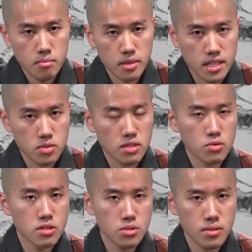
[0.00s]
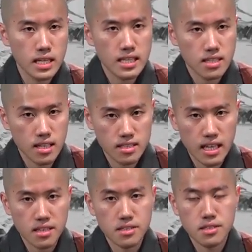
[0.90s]
Because as soon as you attach to that
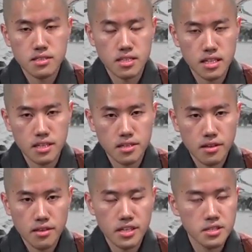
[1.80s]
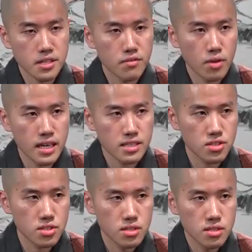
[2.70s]
desire, then you give
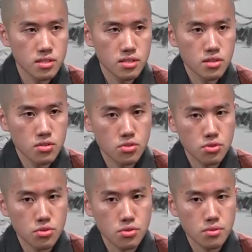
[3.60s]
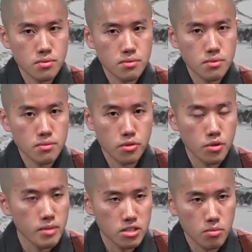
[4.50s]
rise to
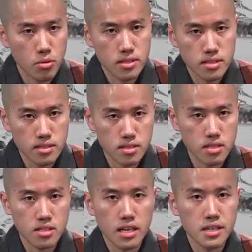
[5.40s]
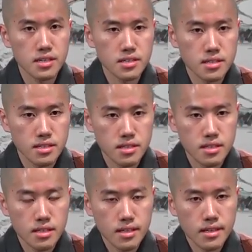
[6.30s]
three mental poisons: desire,
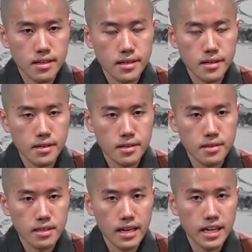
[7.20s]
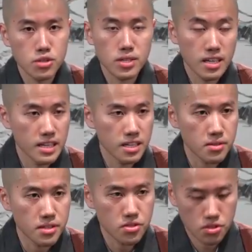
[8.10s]
hatred, and
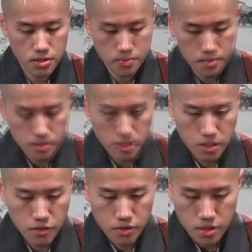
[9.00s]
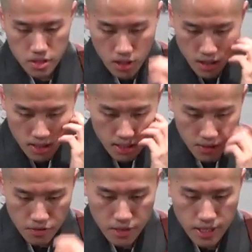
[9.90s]
ignorance. Thank you for your talk on
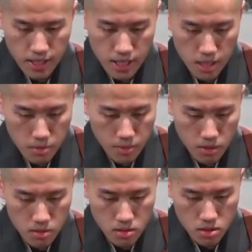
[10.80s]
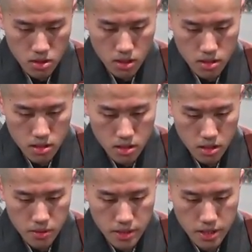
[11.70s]
suffering. I am about to start a
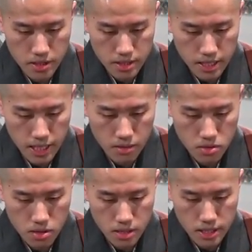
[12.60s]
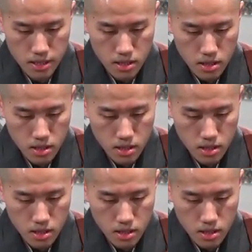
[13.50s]
career in counseling.